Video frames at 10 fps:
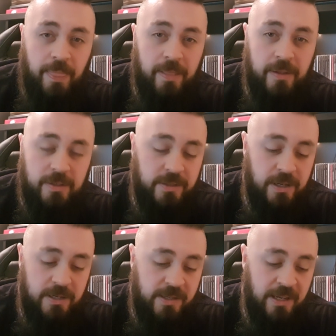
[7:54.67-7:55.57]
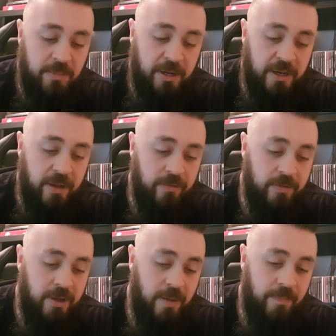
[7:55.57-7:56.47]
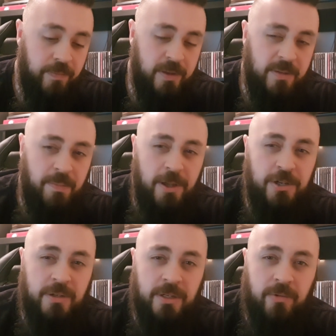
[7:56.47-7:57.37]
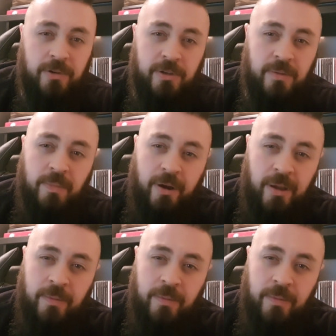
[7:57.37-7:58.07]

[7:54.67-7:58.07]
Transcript: It's silly money now. There's a picture disc one you can buy,